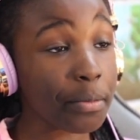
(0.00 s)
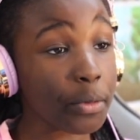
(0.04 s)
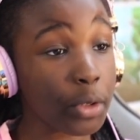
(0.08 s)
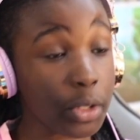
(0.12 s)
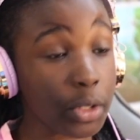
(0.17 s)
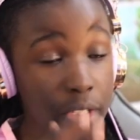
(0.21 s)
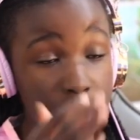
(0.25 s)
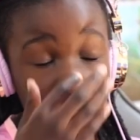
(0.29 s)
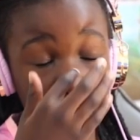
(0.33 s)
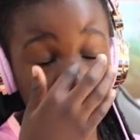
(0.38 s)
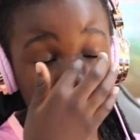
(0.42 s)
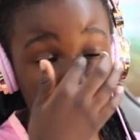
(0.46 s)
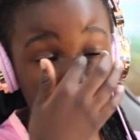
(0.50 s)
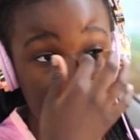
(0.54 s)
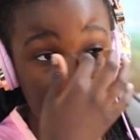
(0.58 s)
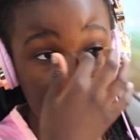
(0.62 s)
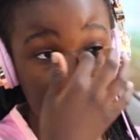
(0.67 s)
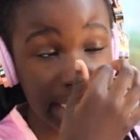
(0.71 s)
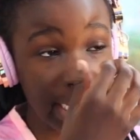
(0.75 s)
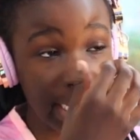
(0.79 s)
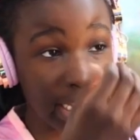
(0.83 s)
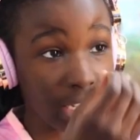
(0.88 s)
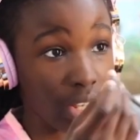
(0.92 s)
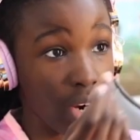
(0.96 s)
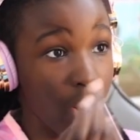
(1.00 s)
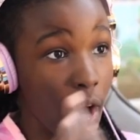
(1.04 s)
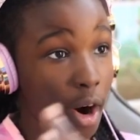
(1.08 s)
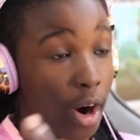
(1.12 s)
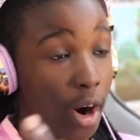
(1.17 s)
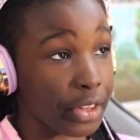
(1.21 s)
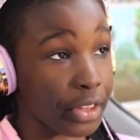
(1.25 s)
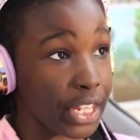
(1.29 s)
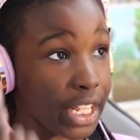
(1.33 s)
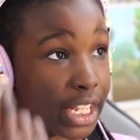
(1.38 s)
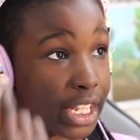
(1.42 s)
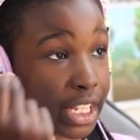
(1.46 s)
going to look inside the
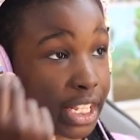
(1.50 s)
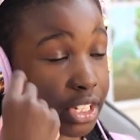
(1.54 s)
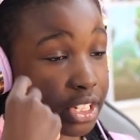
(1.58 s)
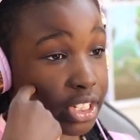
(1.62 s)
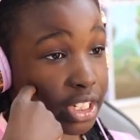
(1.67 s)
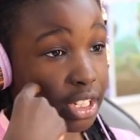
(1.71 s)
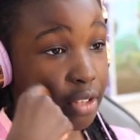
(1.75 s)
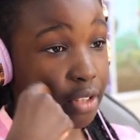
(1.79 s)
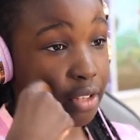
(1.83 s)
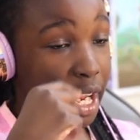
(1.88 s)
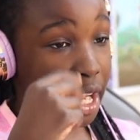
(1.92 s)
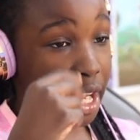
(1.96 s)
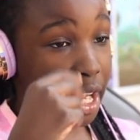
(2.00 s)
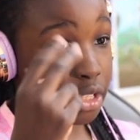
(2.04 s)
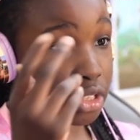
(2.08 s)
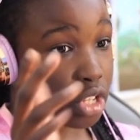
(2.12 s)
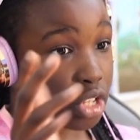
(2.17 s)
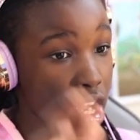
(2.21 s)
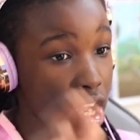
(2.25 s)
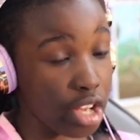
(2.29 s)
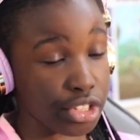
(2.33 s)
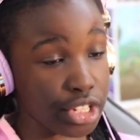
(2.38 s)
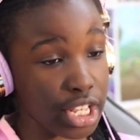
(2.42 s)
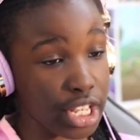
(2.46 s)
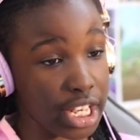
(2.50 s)
car thing to see if I can touch